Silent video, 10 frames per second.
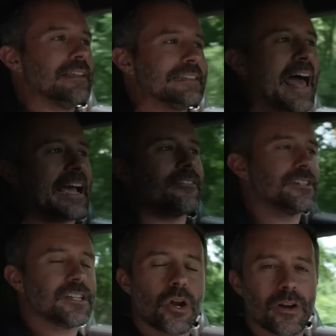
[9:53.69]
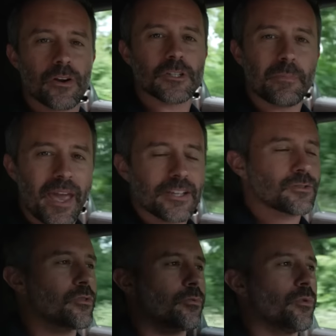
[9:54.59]
lack of interior
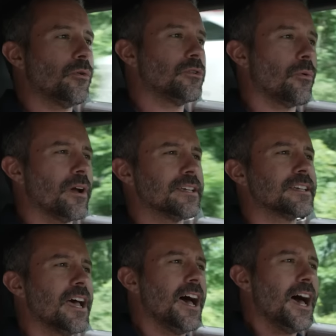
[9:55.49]
space or the road noise,